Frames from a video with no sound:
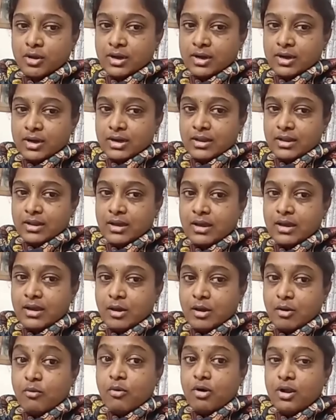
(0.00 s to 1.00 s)
all,
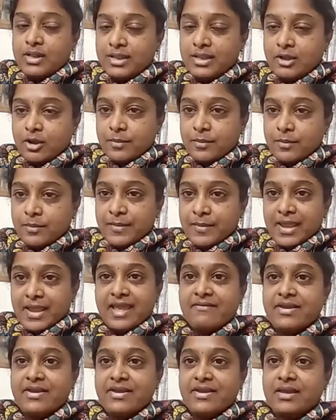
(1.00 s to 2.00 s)
how all they are
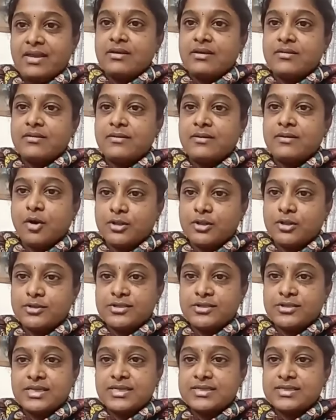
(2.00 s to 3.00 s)
behaving, all
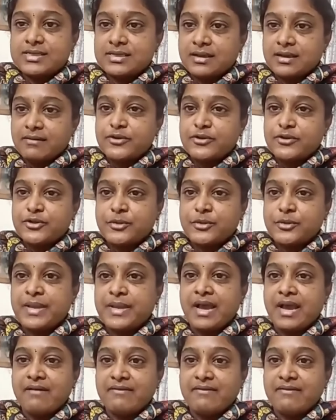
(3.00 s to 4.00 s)
those things we should
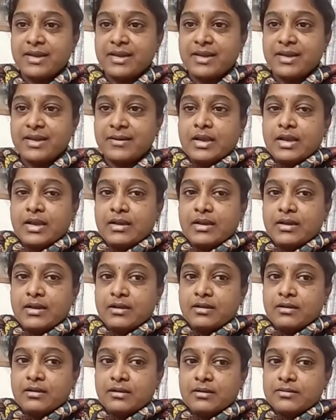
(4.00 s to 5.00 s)
be aware.
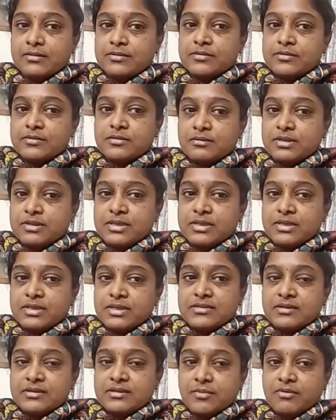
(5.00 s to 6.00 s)
And so
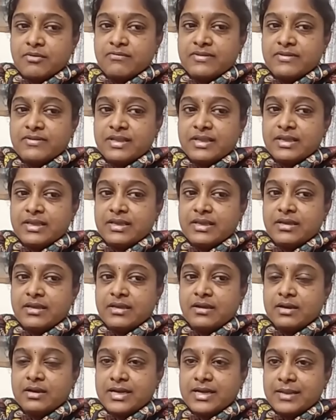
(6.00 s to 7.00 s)
these are some of the
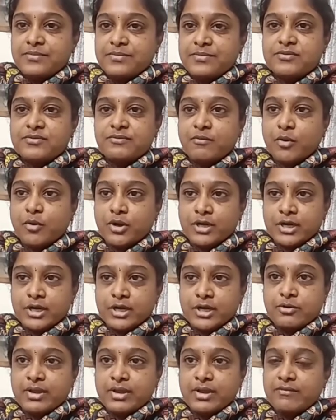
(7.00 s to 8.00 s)
tips we
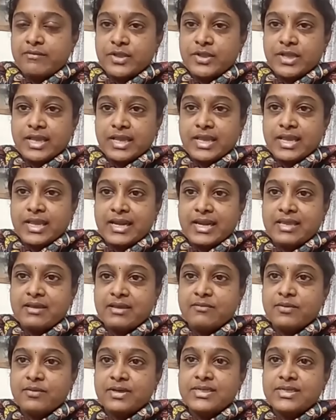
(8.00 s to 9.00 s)
wanted to give to the
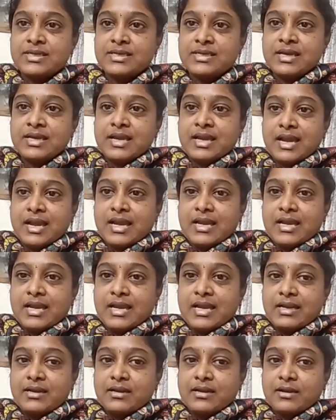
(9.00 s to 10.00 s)
caregivers.
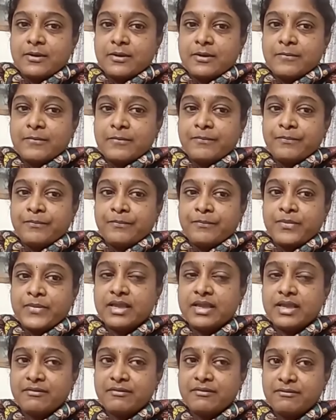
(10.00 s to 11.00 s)
And
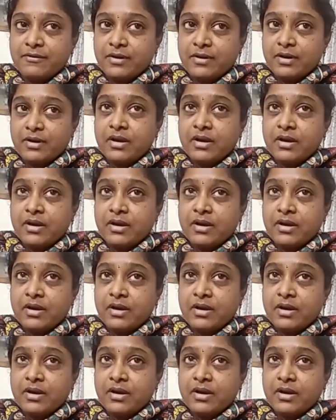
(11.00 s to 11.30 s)
if